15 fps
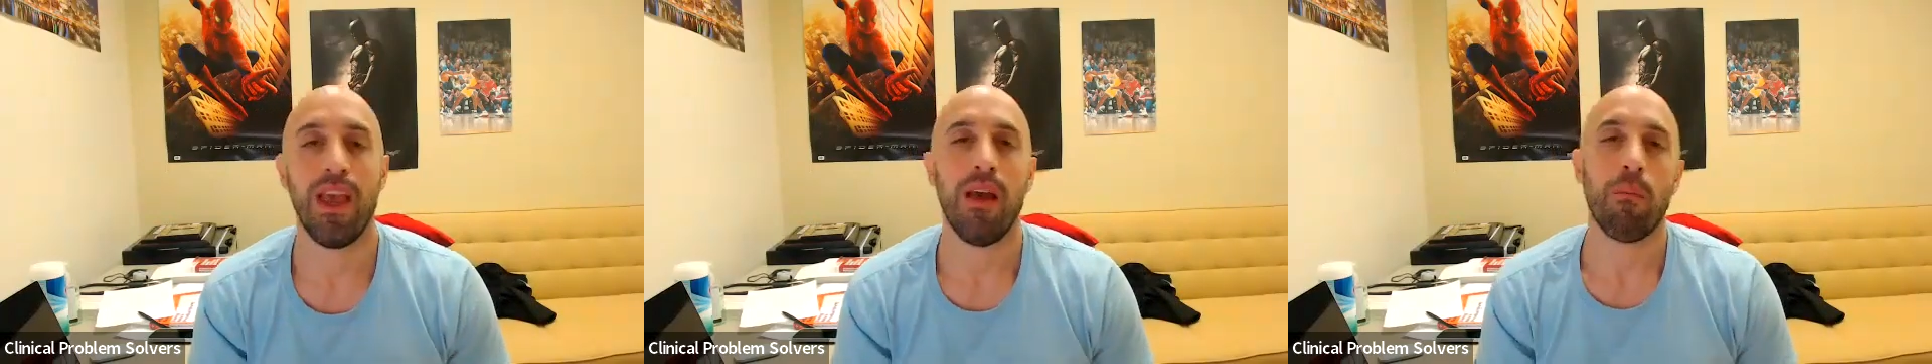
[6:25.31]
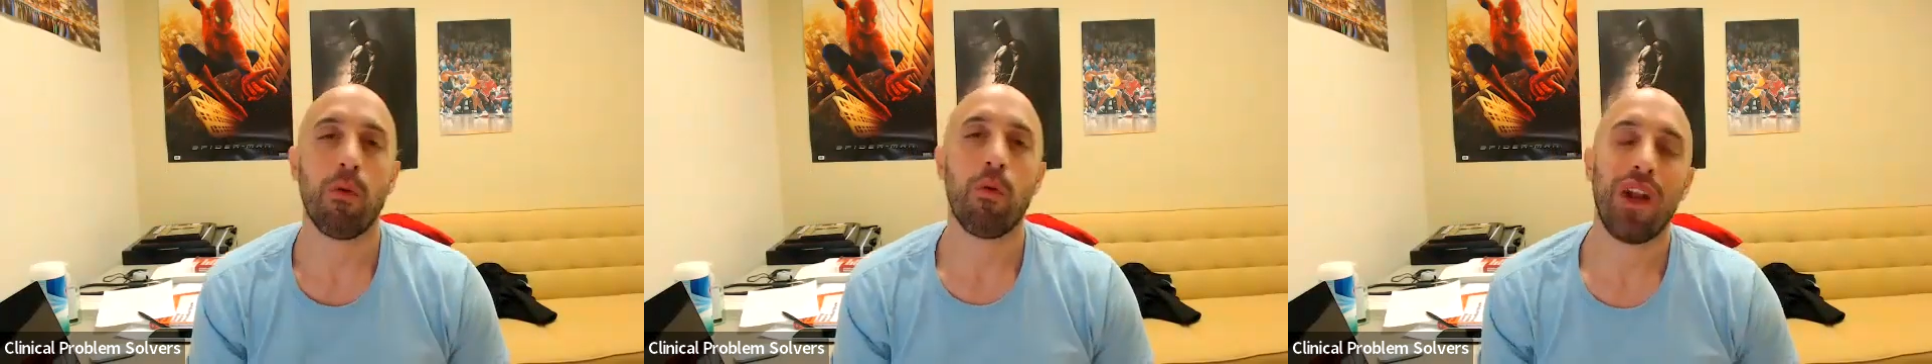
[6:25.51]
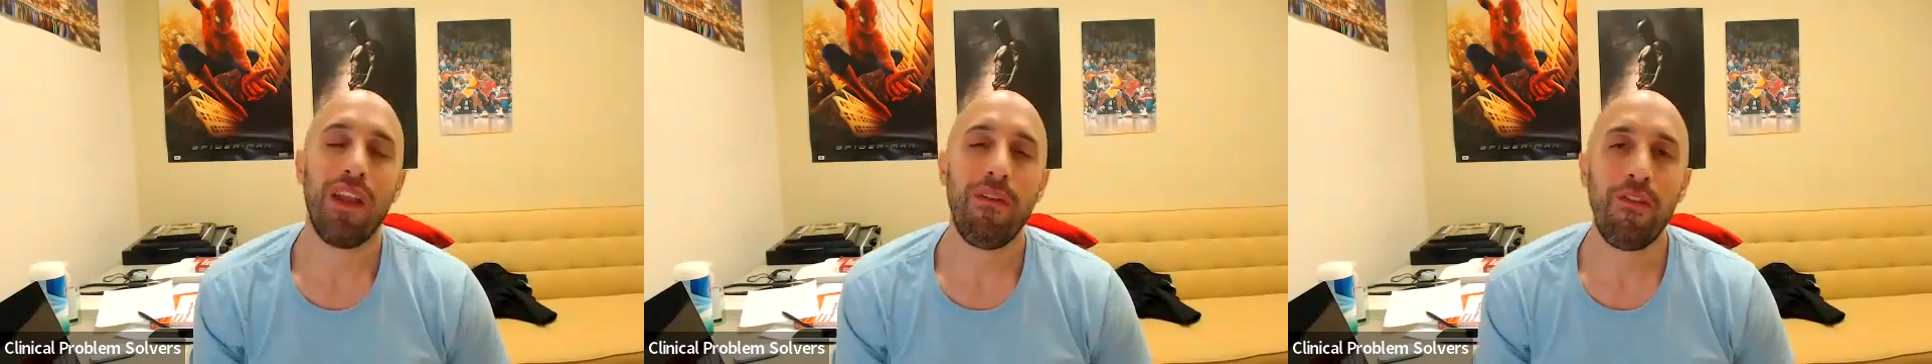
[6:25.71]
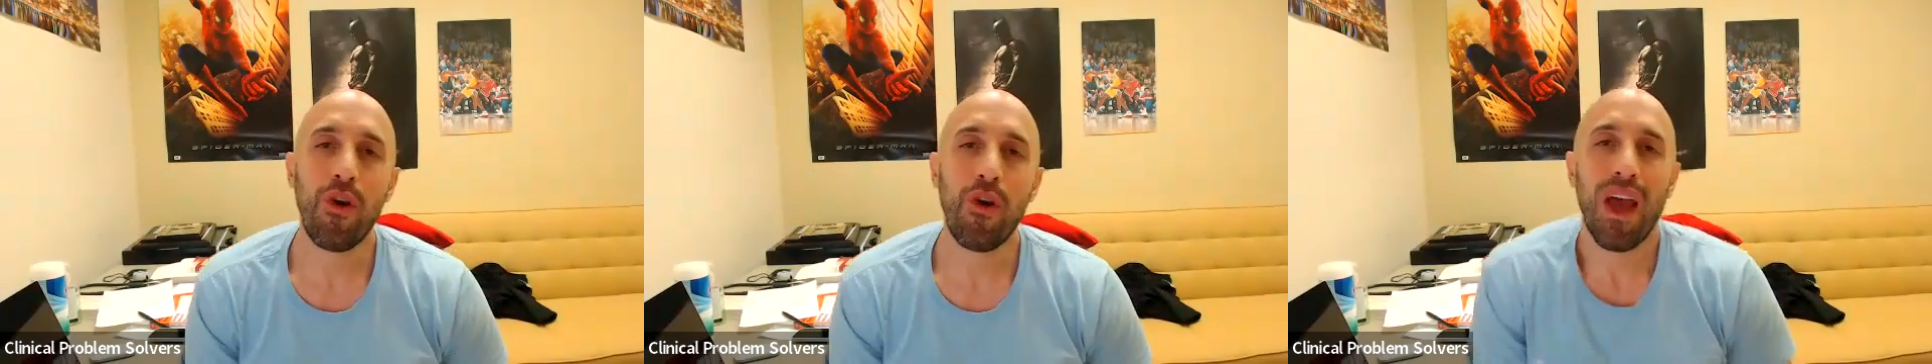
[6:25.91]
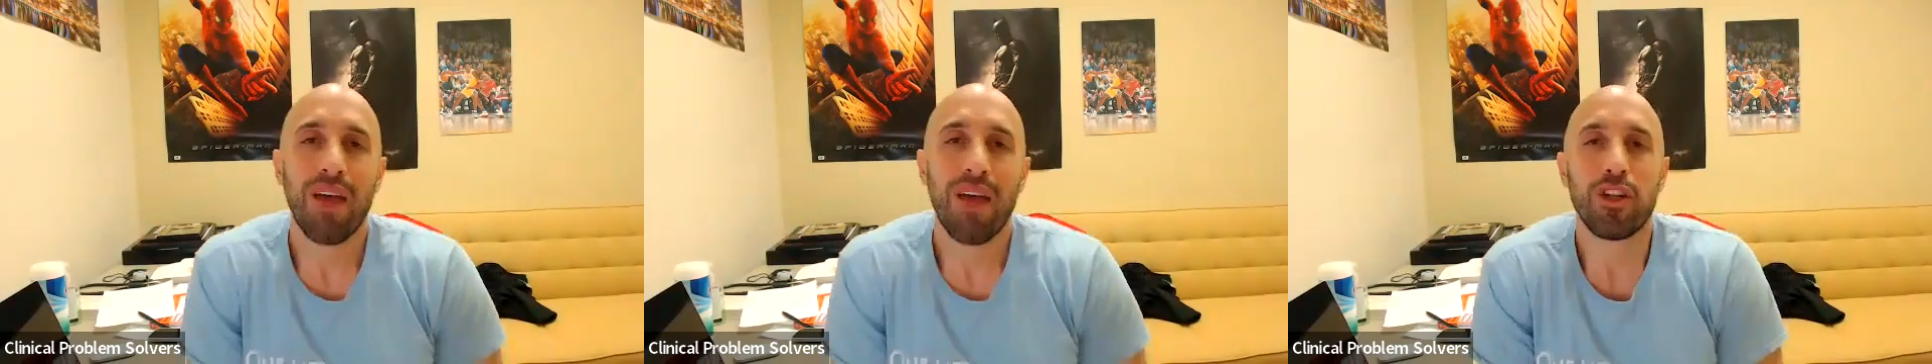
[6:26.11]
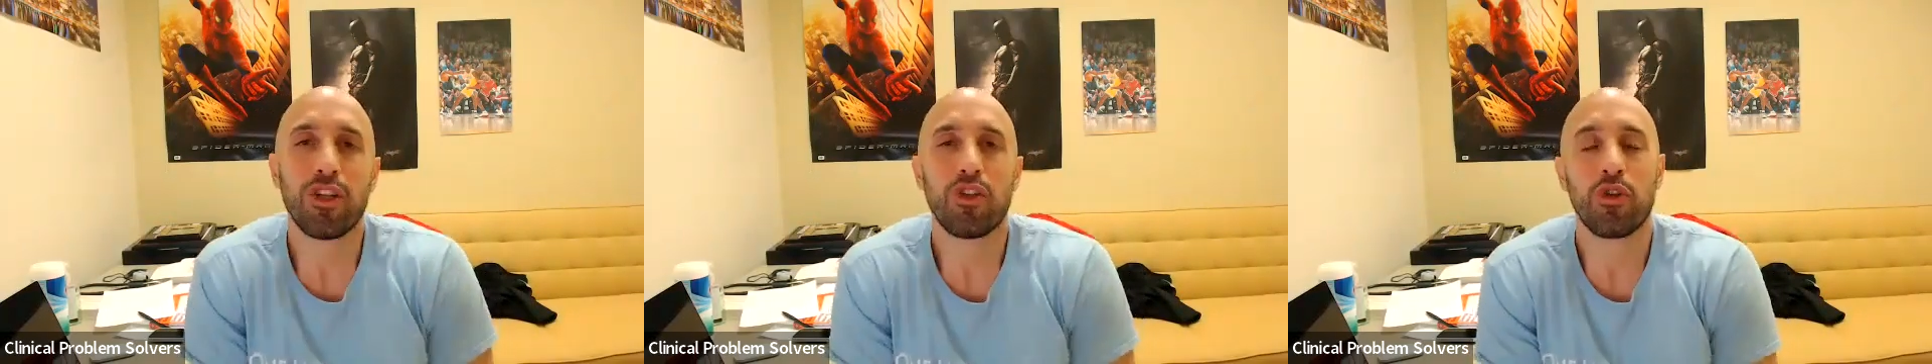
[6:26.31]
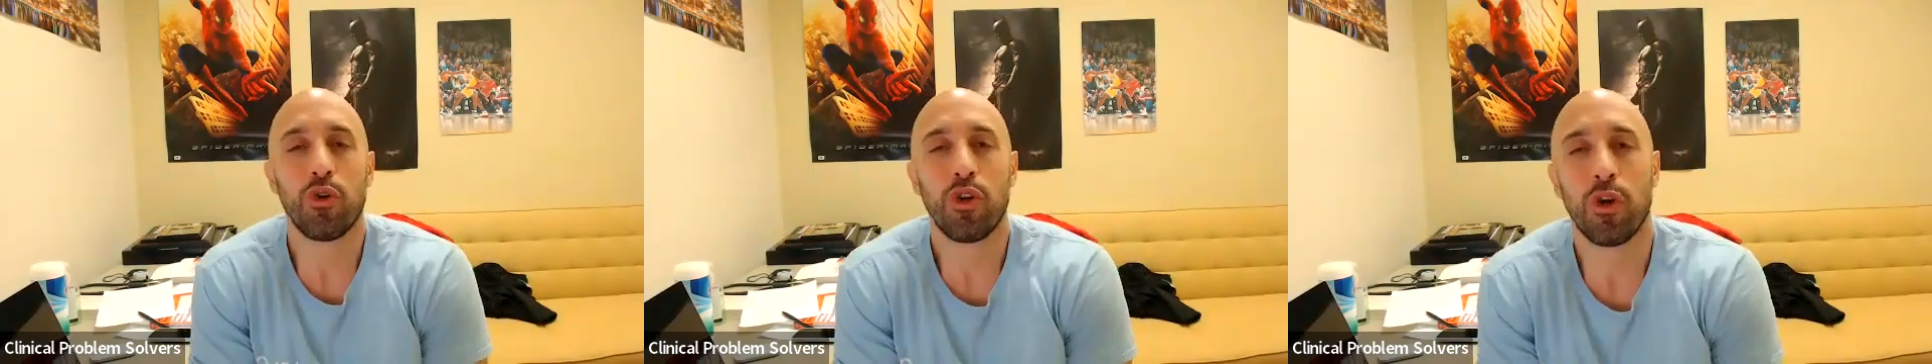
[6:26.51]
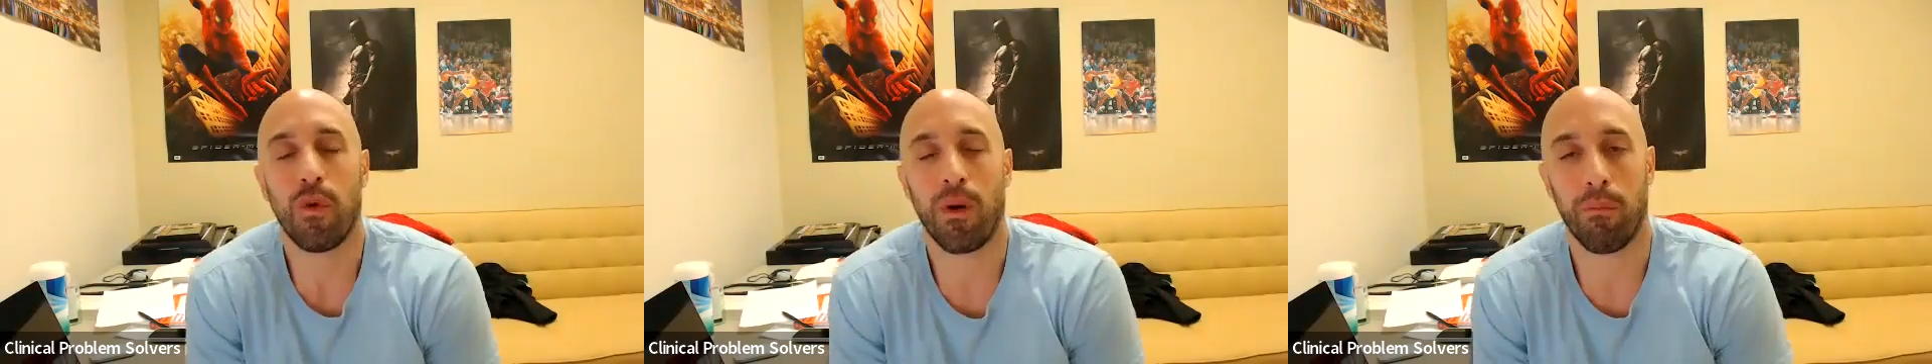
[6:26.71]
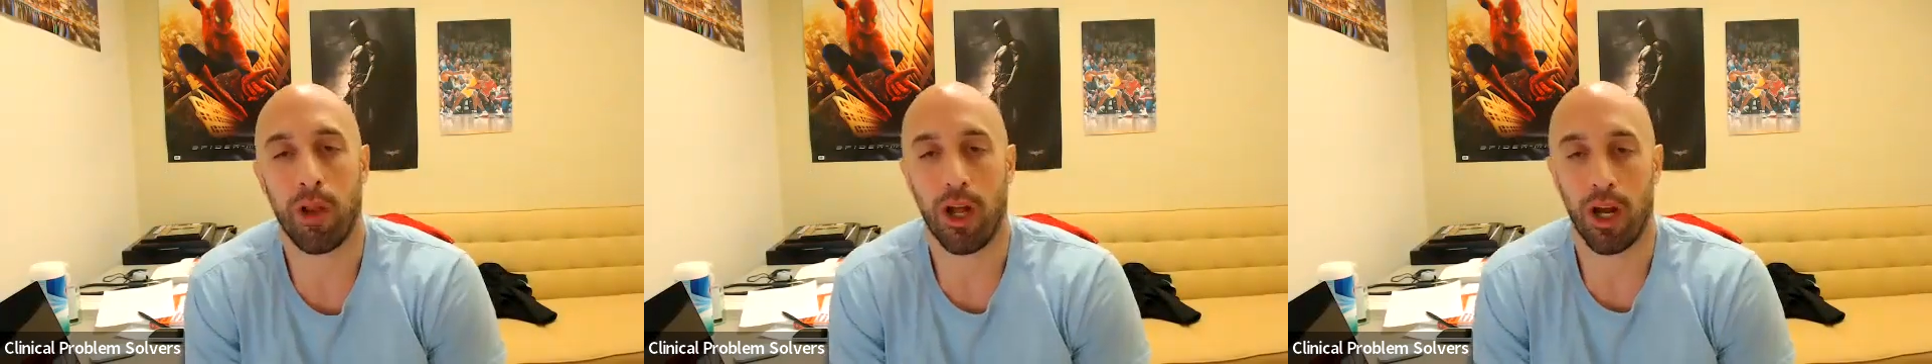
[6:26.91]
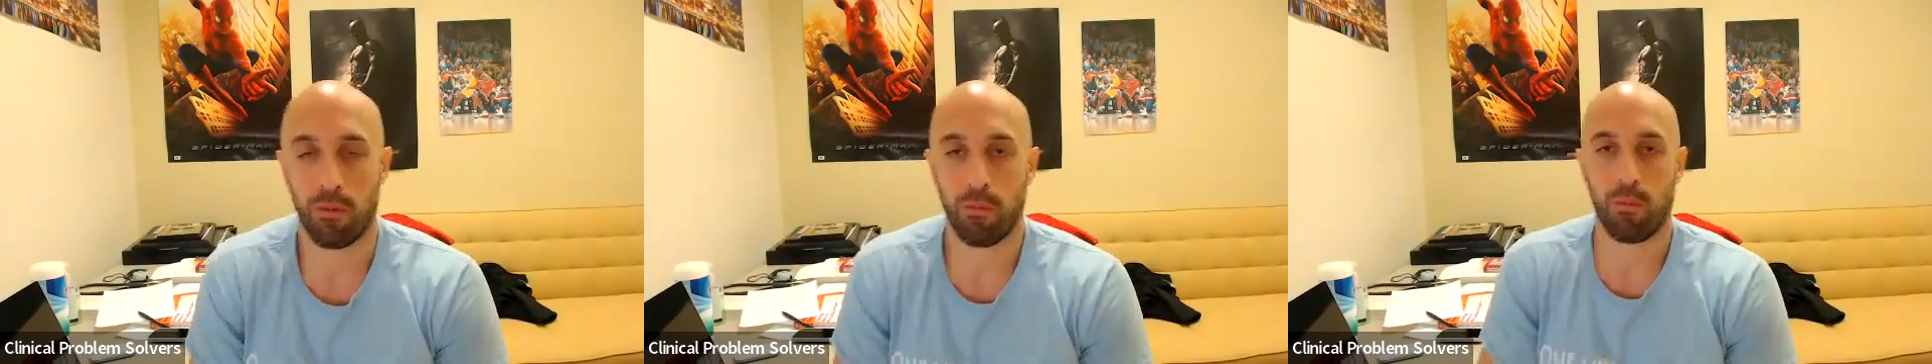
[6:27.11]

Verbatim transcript: But what if you have a two to one block?